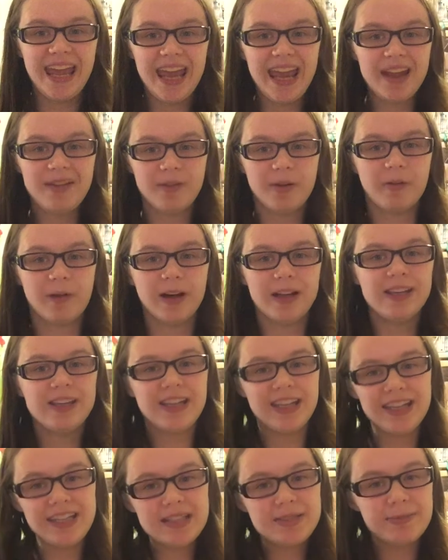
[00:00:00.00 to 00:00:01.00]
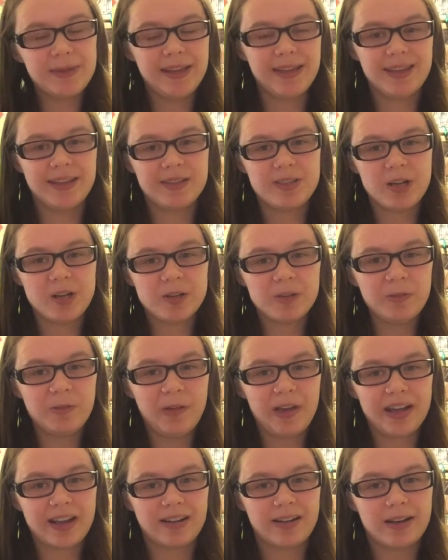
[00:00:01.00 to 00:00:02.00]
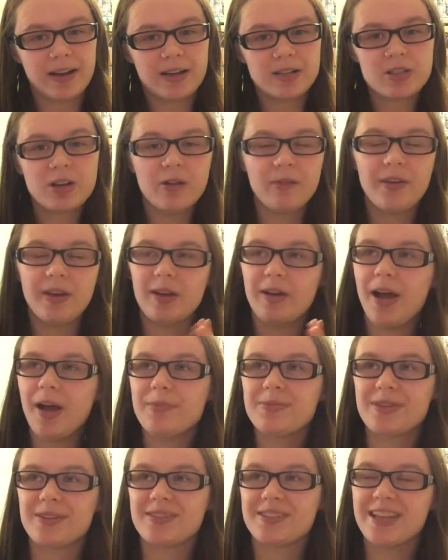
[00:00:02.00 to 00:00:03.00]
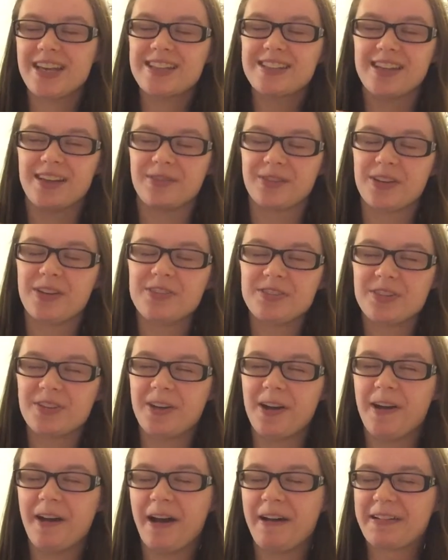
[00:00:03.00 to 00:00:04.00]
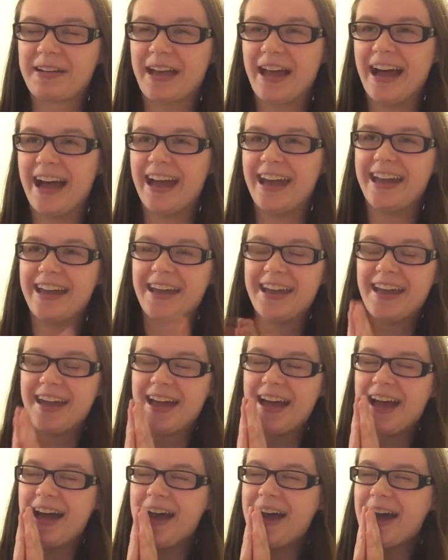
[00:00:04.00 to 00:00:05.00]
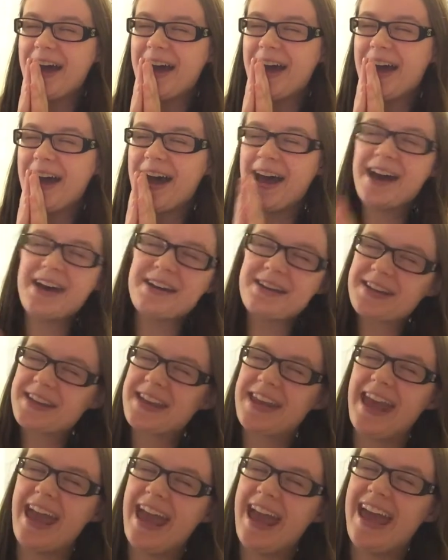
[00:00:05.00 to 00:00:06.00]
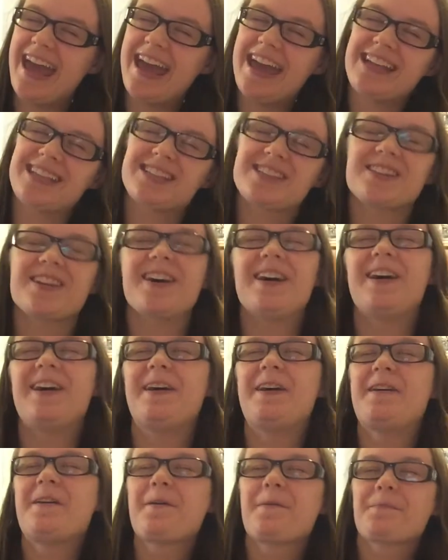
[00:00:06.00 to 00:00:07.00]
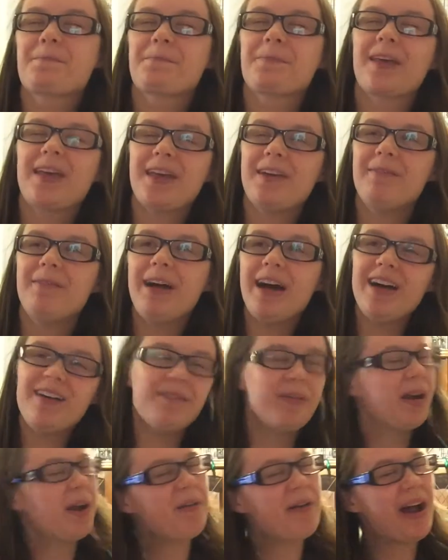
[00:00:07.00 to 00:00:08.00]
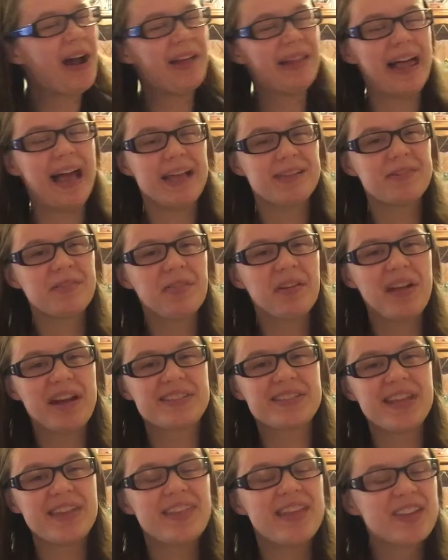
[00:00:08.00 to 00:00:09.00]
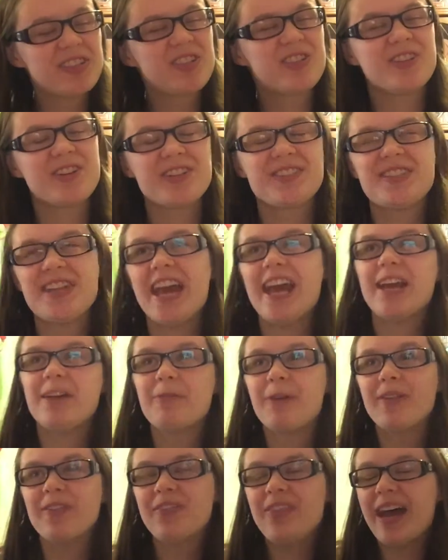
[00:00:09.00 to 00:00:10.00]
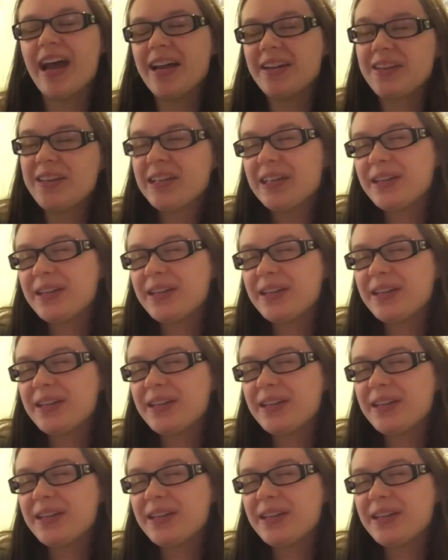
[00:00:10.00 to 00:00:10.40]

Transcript: Hey everyone, it's me, the Otaku Fangirl, here to review episode 6 of Kuzu no Honkai. Okay, so, well, remember how last review I said they should just date? Well, that